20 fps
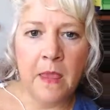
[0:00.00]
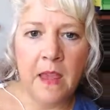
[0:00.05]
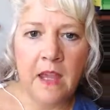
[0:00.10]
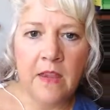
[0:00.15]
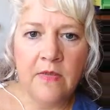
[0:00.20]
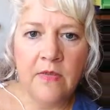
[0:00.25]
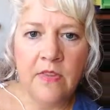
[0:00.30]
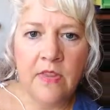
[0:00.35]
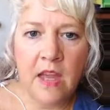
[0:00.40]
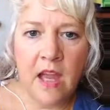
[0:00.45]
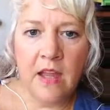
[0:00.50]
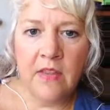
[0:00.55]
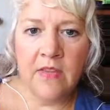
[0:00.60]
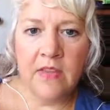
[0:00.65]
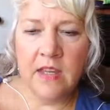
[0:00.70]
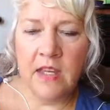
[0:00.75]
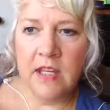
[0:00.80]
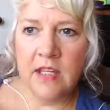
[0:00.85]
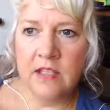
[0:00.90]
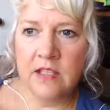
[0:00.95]
And
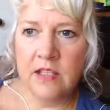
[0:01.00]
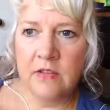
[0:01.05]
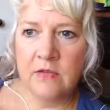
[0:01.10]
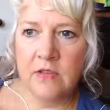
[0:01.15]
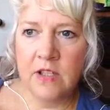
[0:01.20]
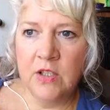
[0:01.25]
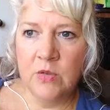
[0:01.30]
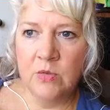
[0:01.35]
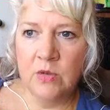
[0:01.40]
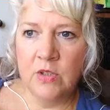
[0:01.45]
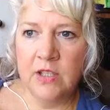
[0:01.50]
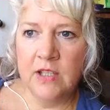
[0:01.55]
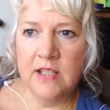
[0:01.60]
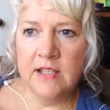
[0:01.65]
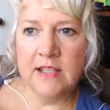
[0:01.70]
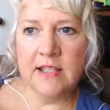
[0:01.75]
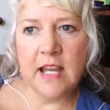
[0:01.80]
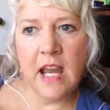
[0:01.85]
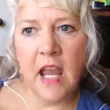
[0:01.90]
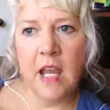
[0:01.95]
then the individual
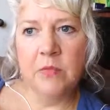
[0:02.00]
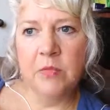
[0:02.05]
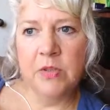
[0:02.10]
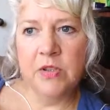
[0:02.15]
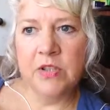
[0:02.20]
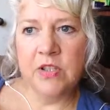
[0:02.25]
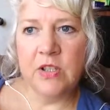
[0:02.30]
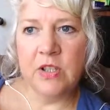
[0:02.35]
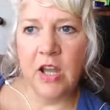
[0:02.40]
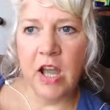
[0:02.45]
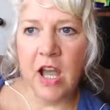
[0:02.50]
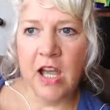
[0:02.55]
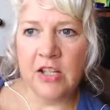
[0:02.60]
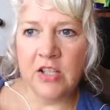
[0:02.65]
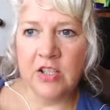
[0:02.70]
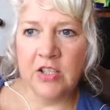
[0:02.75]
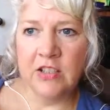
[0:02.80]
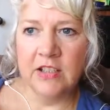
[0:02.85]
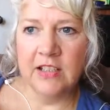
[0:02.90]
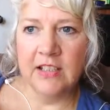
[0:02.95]
is able to
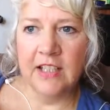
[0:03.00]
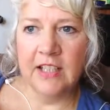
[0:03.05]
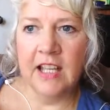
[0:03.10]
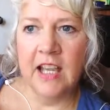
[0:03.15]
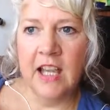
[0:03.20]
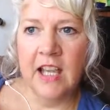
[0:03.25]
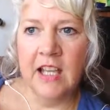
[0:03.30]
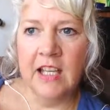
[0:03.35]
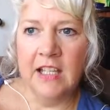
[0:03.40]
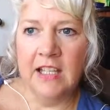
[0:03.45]
actually